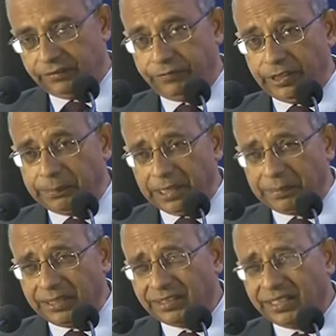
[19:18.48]
We may
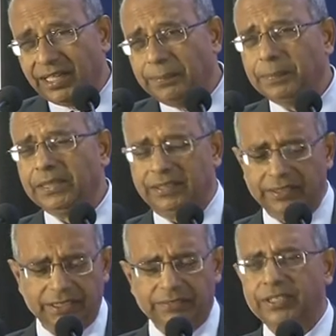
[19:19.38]
be in the government
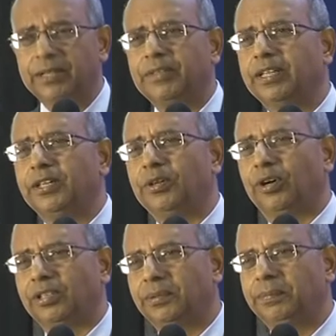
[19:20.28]
think that we have done a
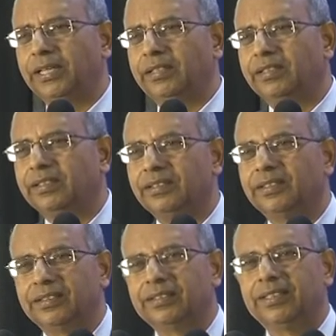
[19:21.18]
lot, but
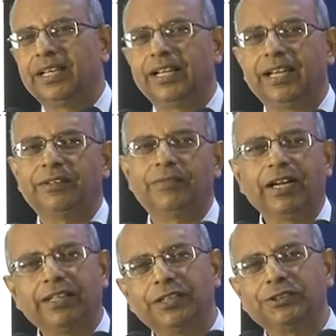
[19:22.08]
the
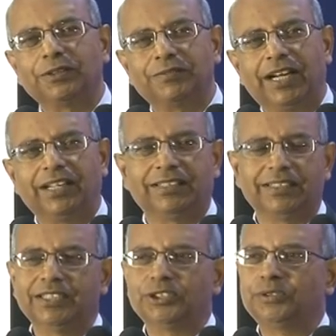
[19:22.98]
advantage of that
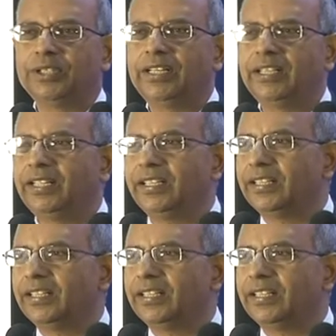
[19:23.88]
is really